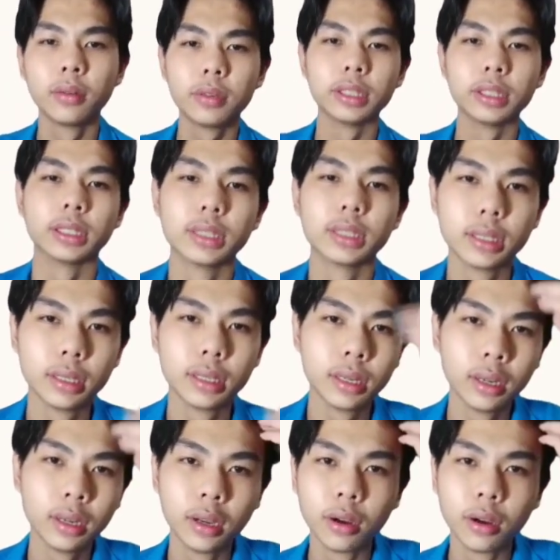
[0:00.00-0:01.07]
First,
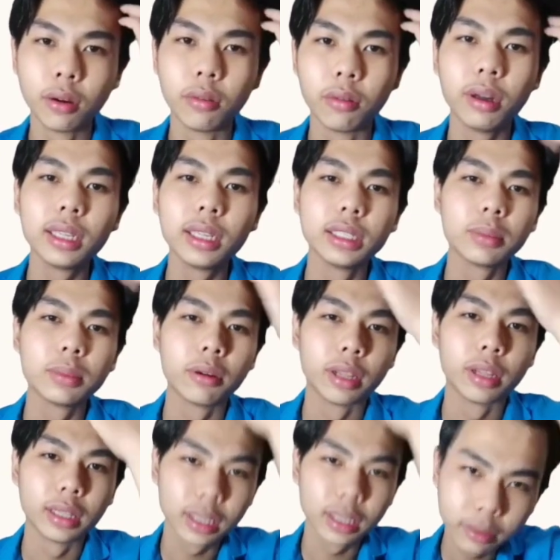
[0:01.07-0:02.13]
what is
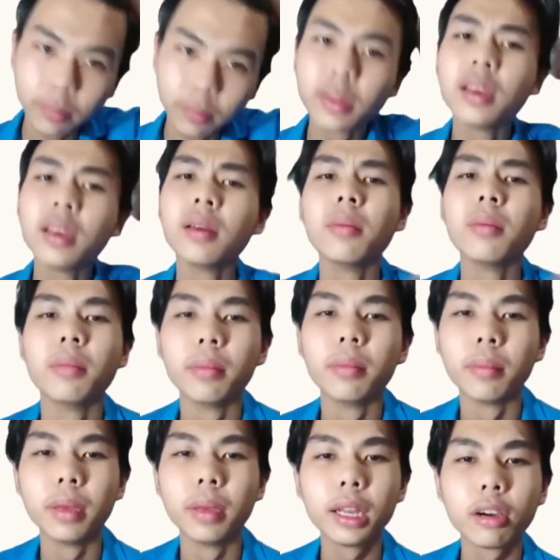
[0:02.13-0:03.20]
phonetic?
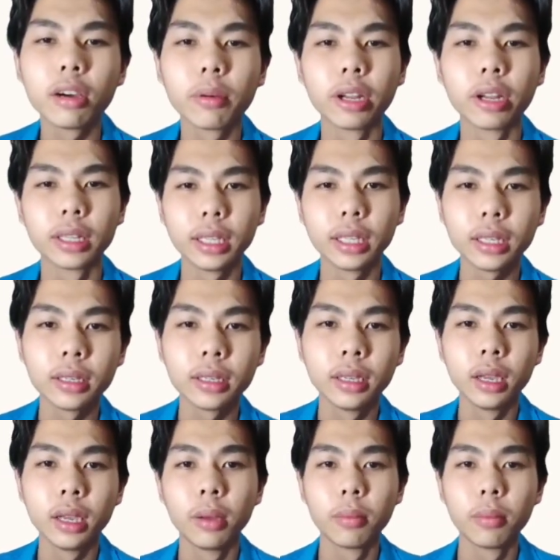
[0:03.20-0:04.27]
Meaning of phonetic.
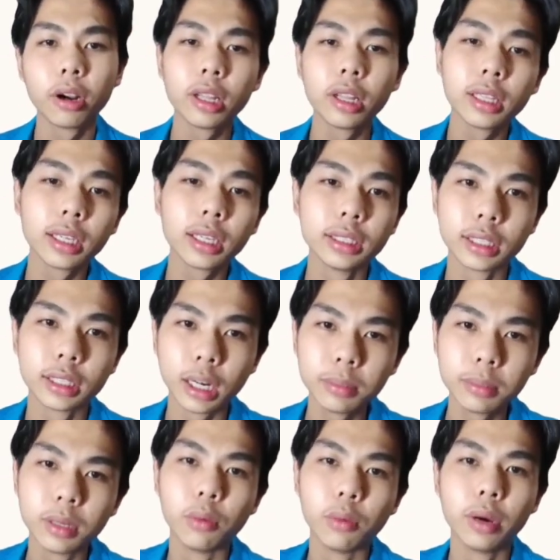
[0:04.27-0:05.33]
Phonetic
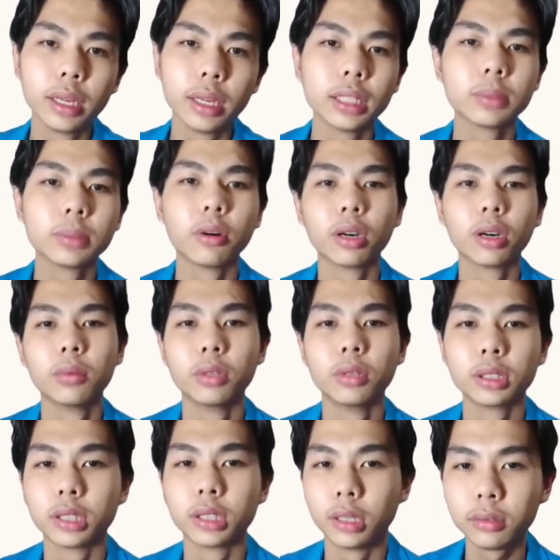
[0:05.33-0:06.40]
describes the way that spoken
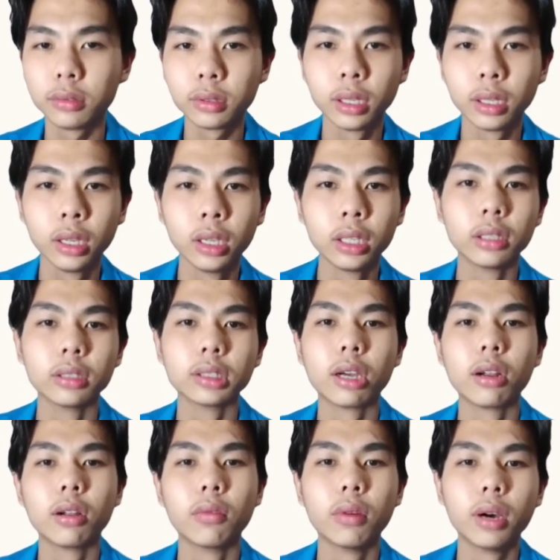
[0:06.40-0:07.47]
word sound, to
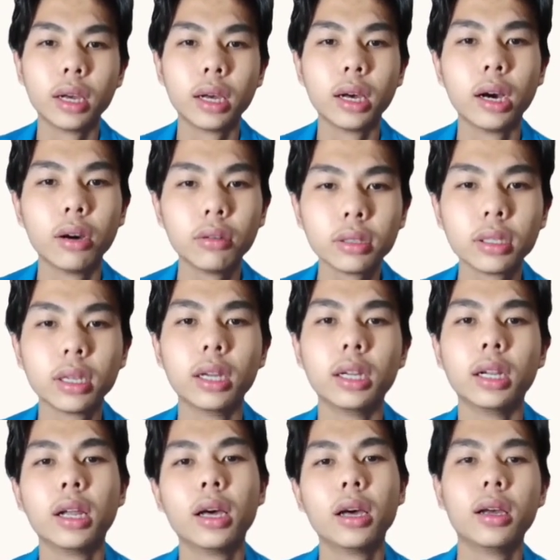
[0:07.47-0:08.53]
sound out
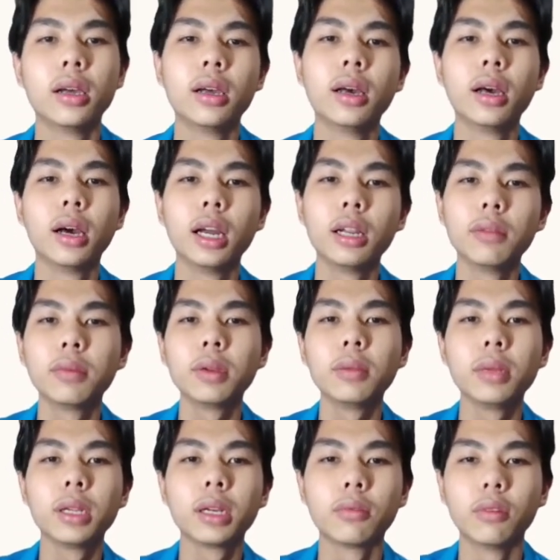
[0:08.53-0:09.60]
an
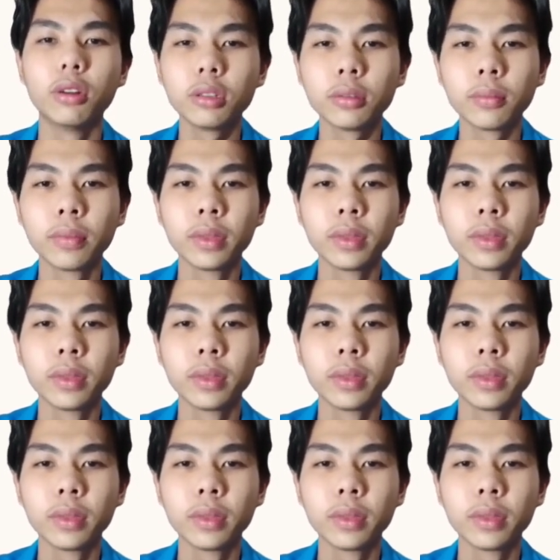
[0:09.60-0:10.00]
unfamiliar word,